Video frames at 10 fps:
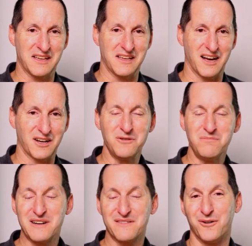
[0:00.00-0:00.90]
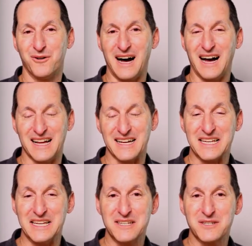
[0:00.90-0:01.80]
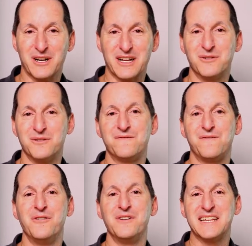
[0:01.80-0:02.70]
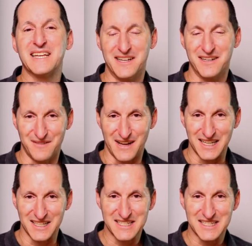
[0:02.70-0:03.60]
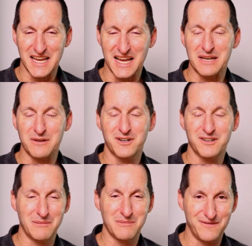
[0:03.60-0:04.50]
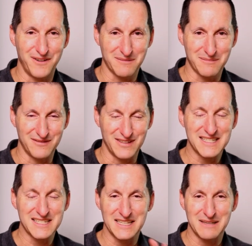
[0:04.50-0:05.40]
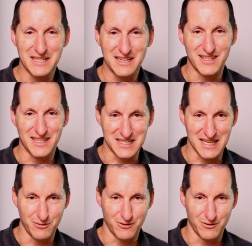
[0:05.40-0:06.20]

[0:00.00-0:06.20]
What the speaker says: A good metaphor I like is what I call phoning in advance. And what I mean by phoning by advance, let me give you an example.